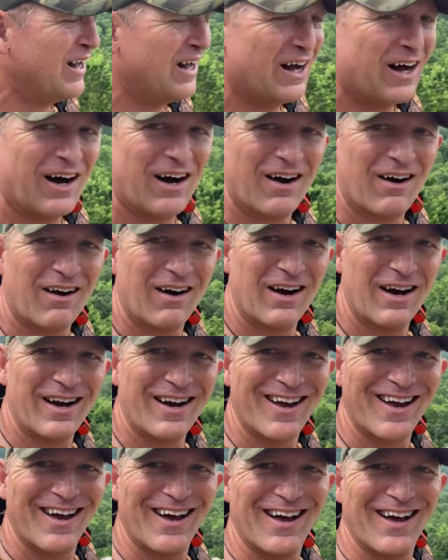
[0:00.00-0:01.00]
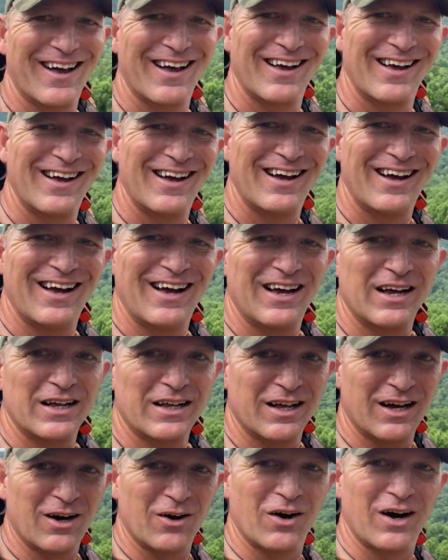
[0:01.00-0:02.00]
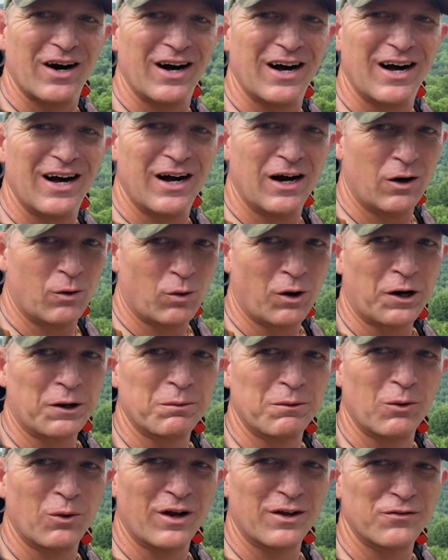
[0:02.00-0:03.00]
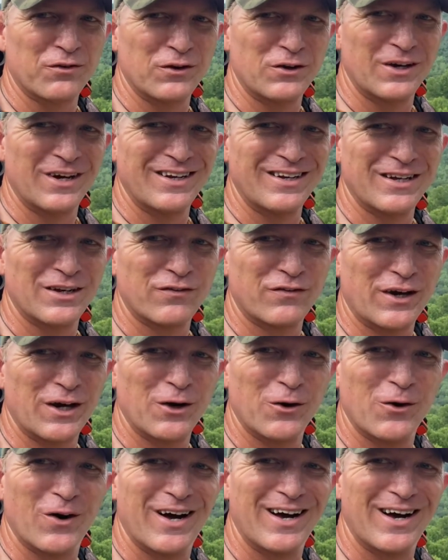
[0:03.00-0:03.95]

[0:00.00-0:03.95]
Alright, so welcome to West Virginia's view.